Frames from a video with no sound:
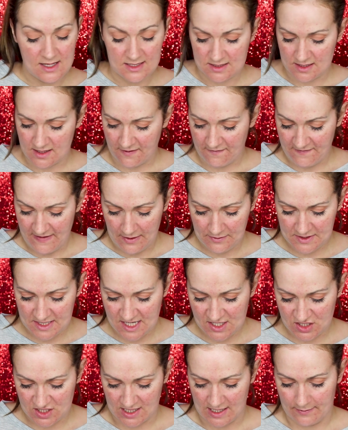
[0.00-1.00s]
So the
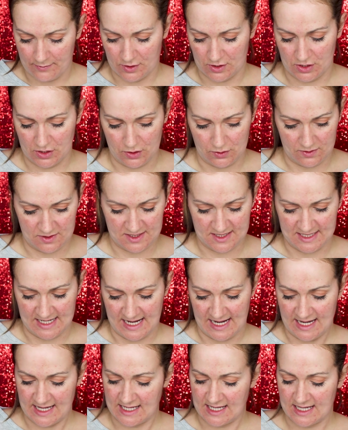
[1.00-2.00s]
foundation that I'm going to use
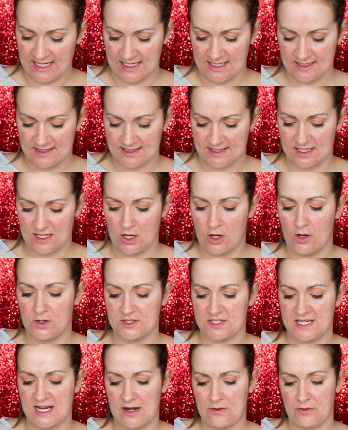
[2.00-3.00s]
today is the
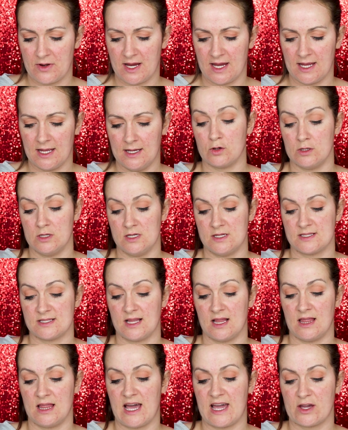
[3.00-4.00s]
Ordinary Colours
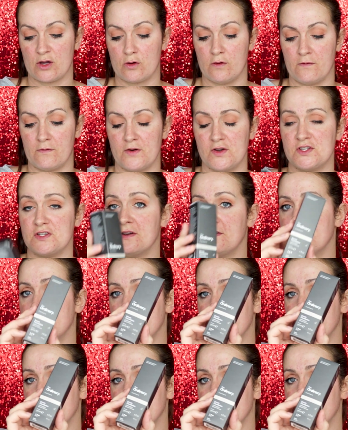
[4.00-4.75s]
Light Coverage